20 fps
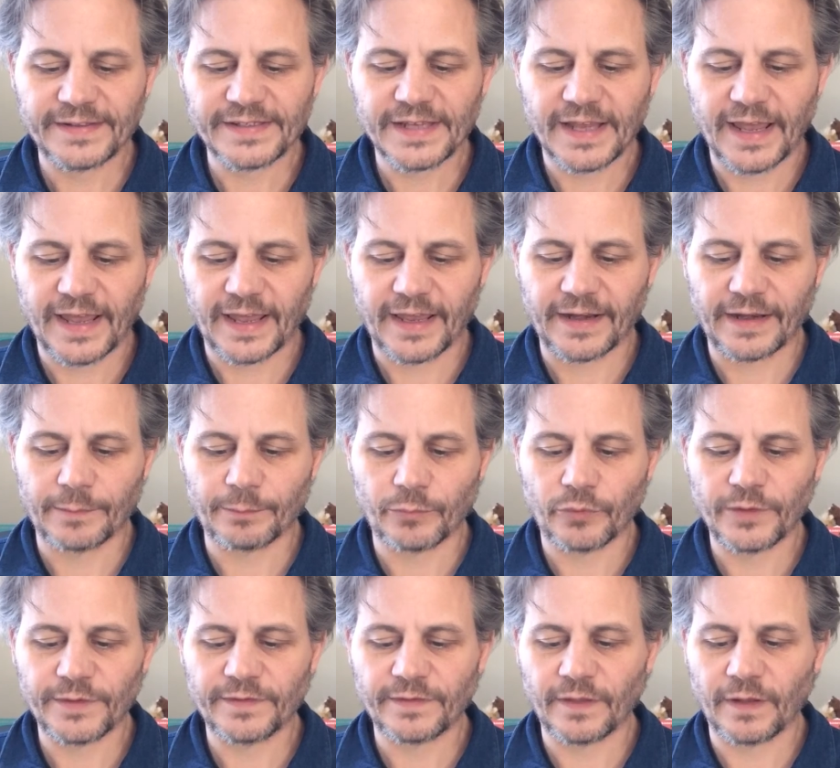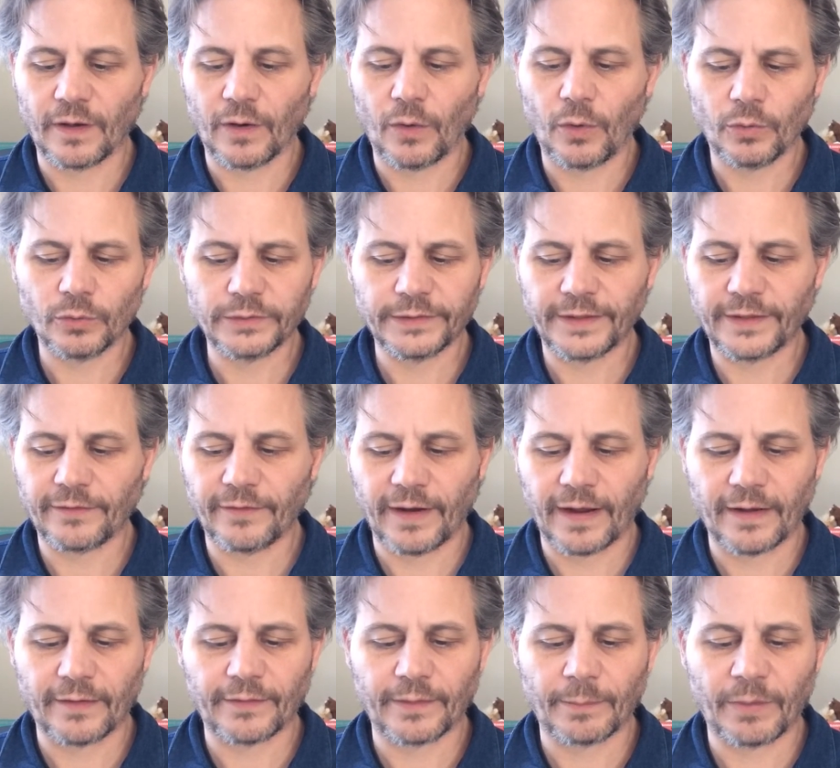his head, and put the holy
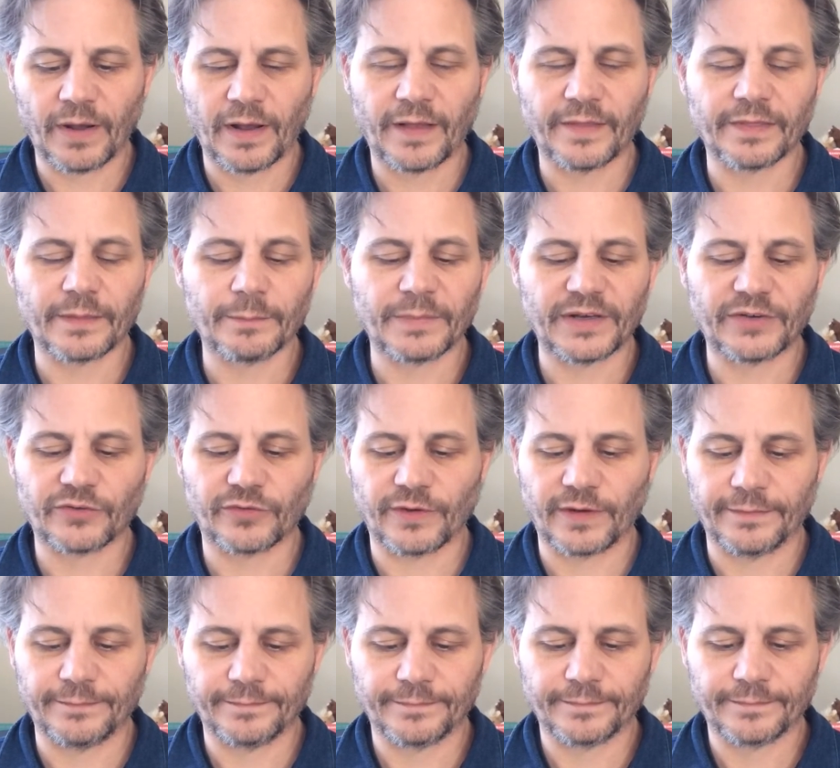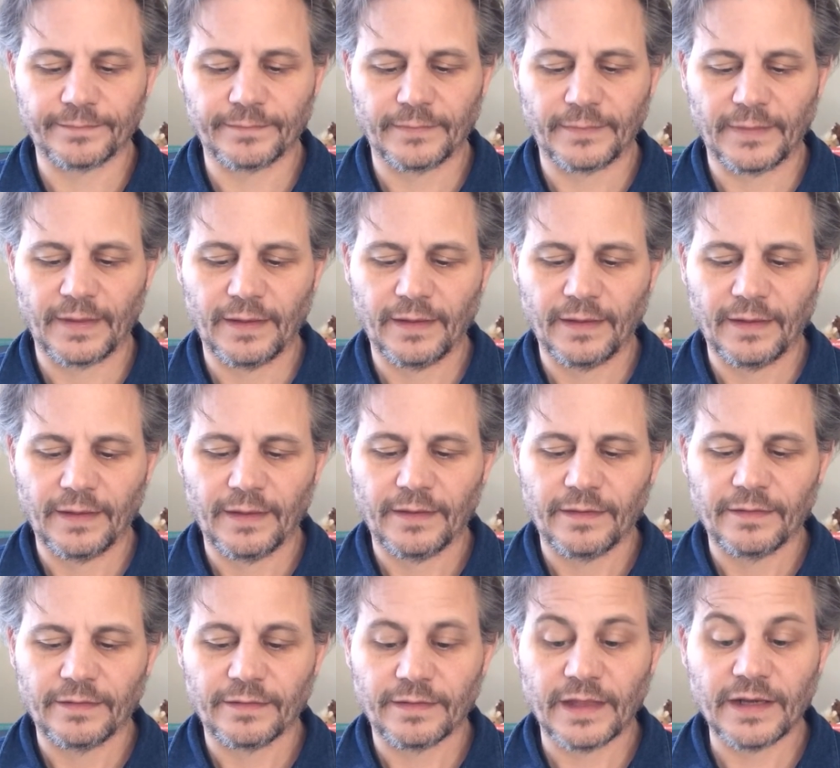crown upon the mitra.
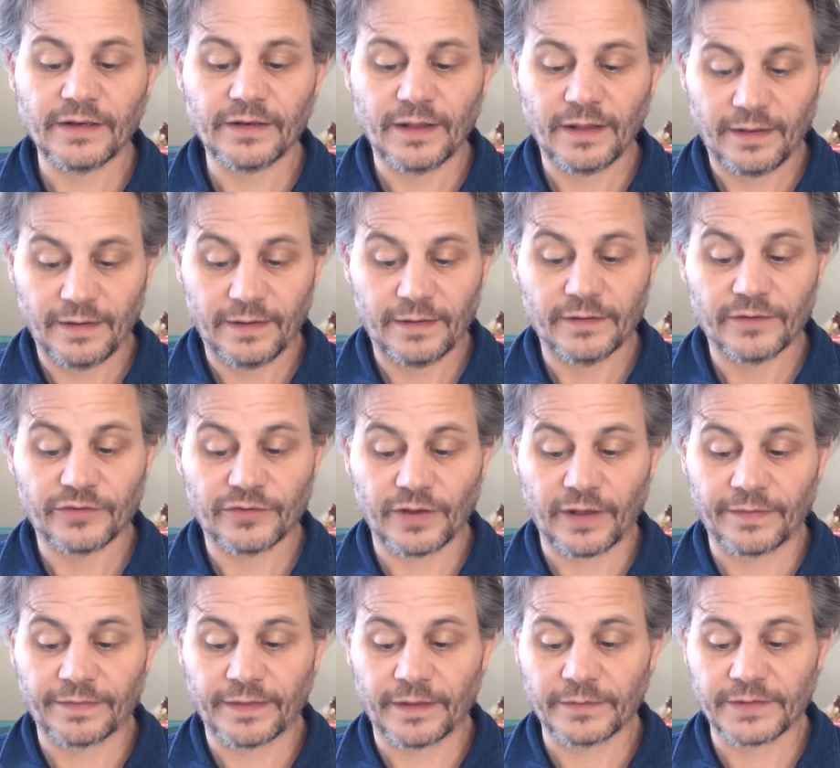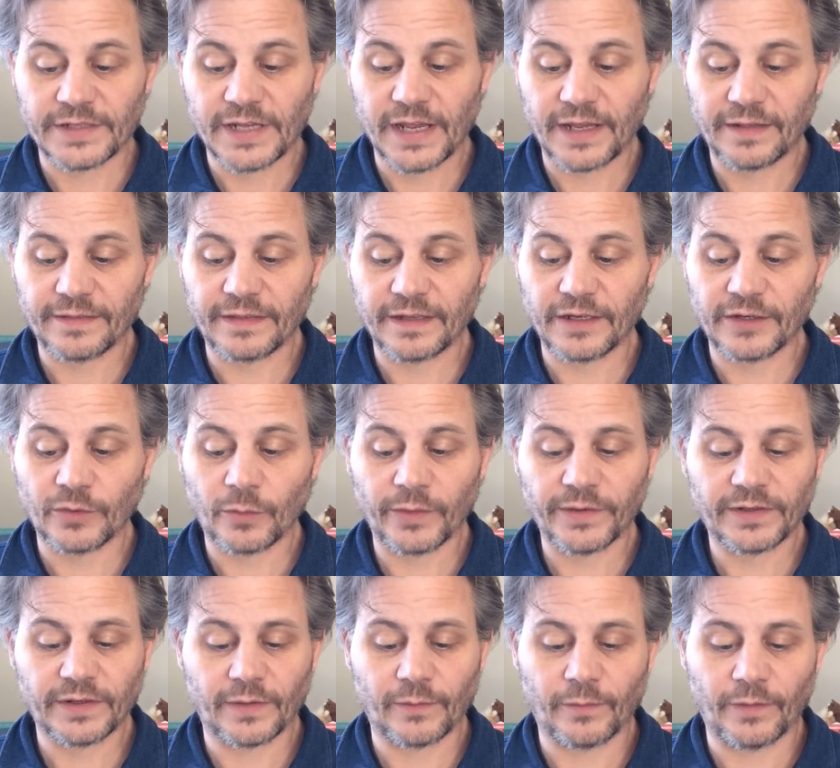Then shalt thou take the
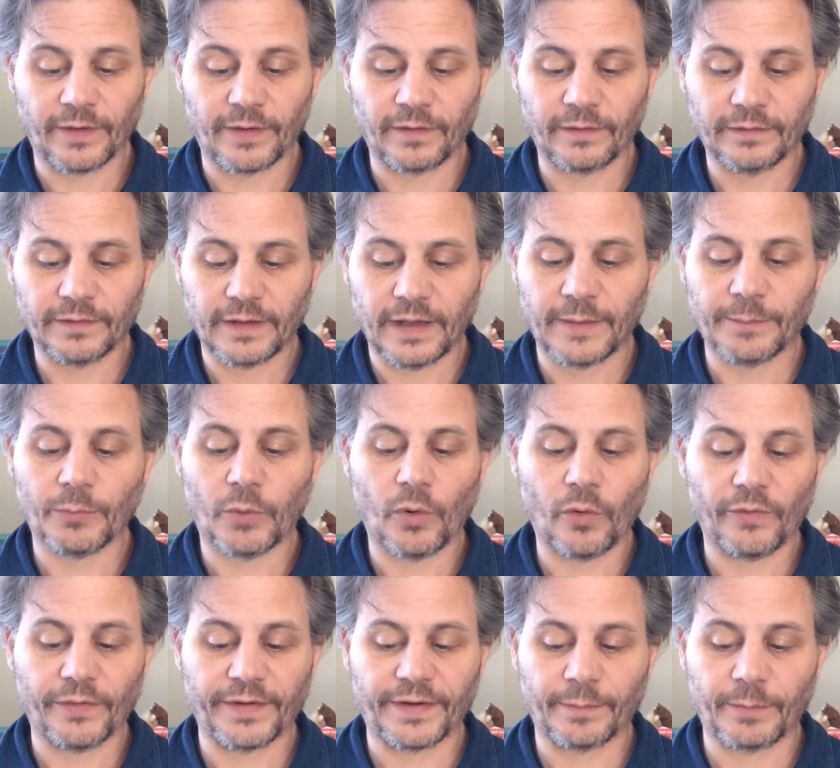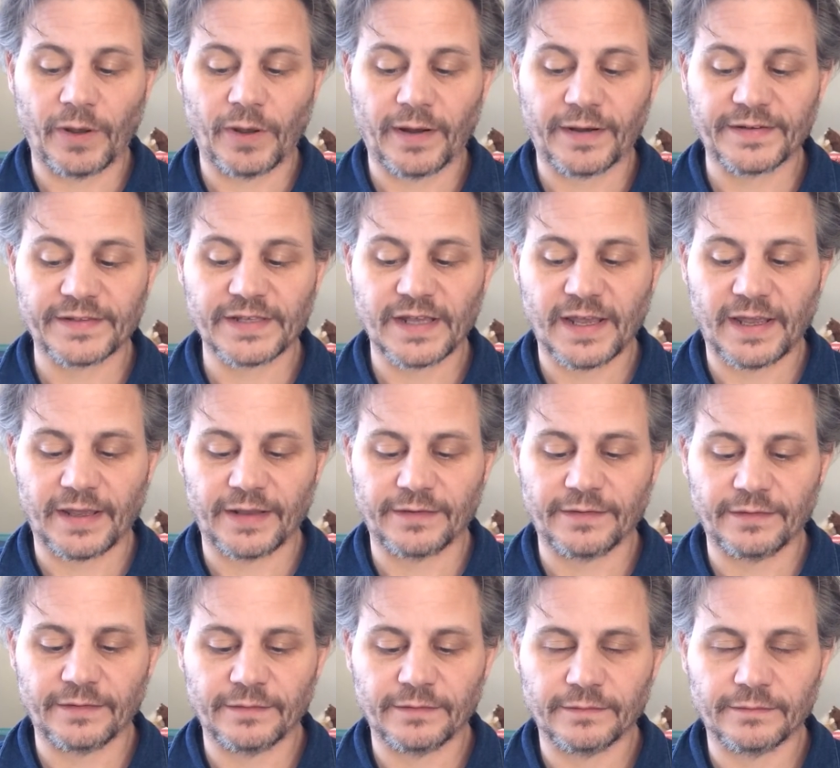anointing oil, and pour it upon his head,
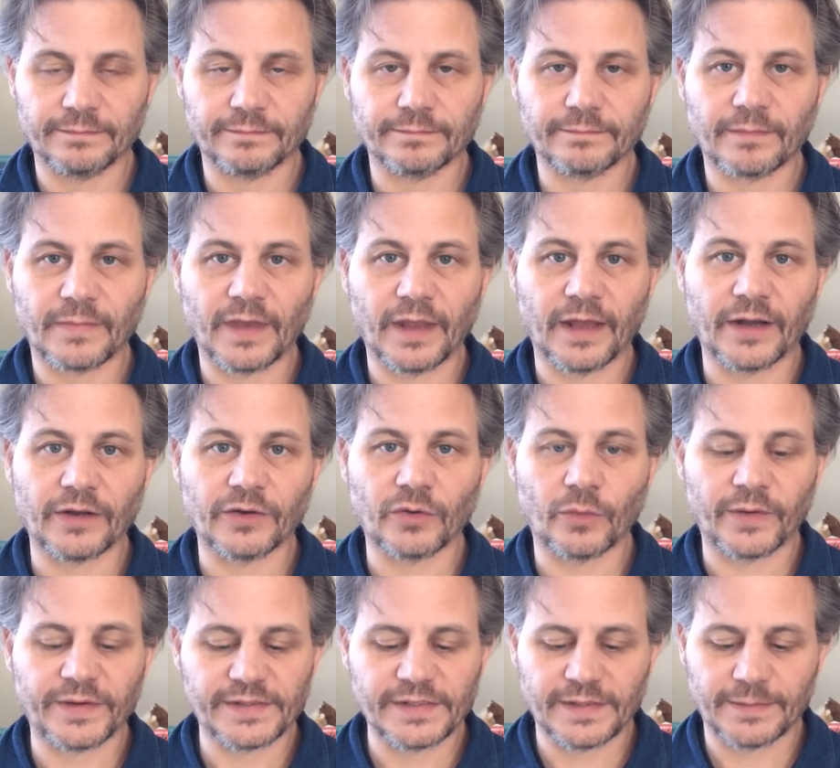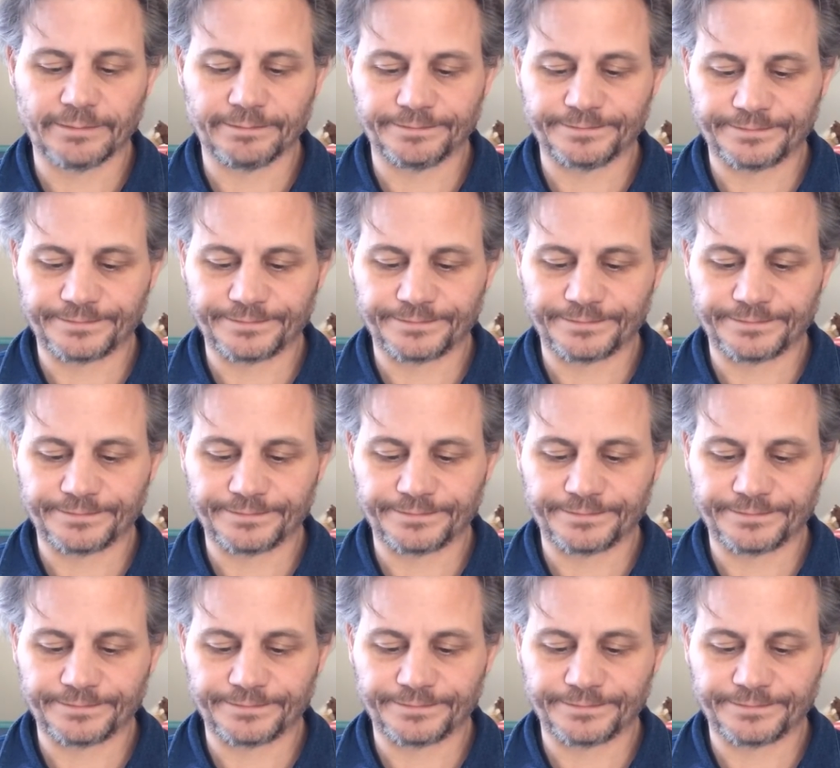and anoint him.